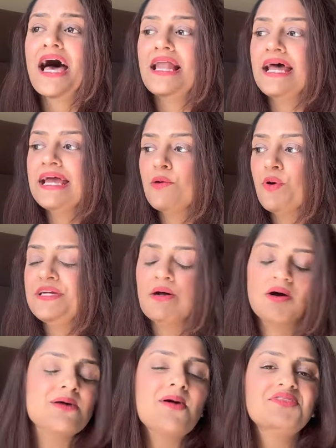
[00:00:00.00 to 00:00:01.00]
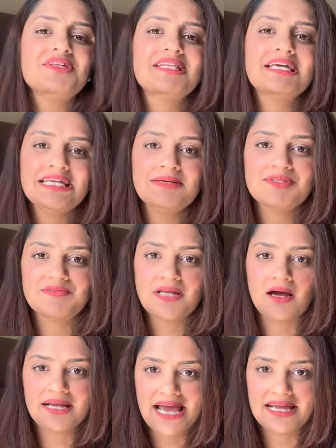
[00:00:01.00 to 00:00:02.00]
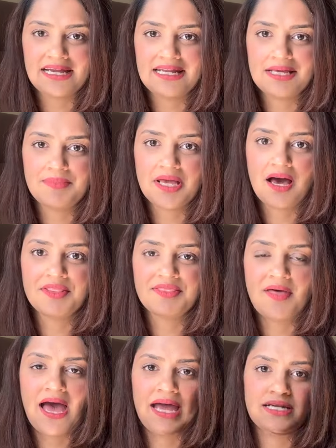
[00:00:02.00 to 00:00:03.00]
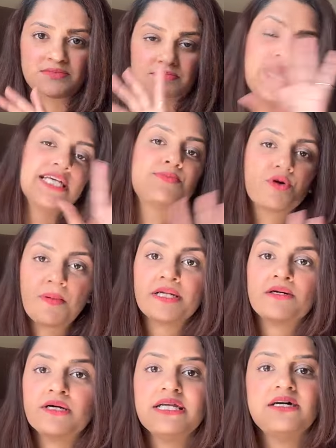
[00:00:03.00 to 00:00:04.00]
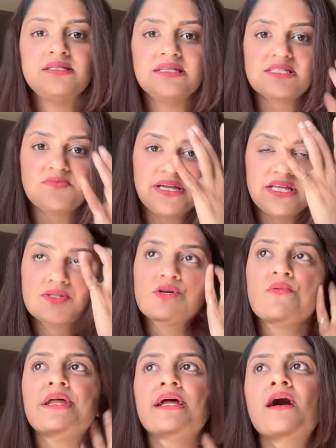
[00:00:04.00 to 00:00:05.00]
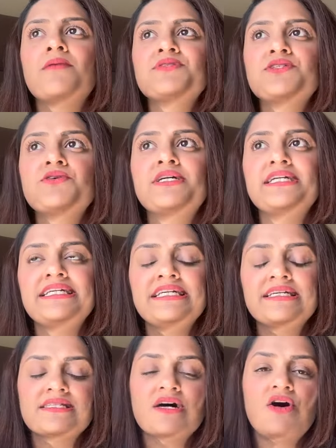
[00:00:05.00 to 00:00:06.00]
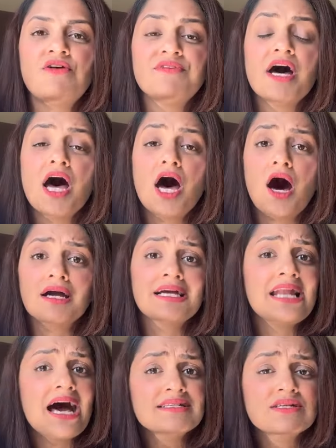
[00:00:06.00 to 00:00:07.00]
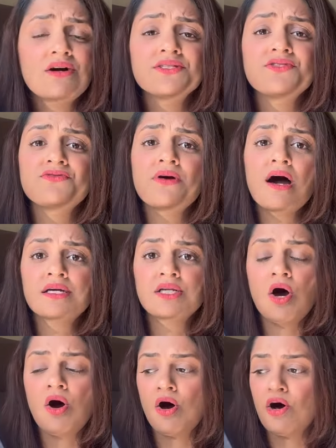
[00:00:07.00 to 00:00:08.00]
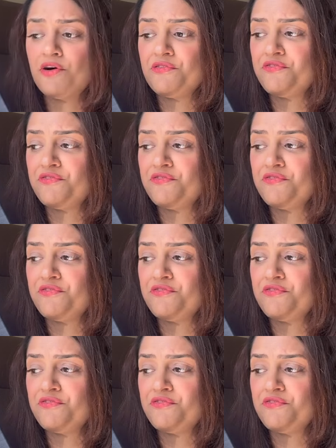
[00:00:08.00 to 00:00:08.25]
Like when we talk about the themes of dark academia that I spoke about earlier in this video, so when it comes to critiques of class construct, of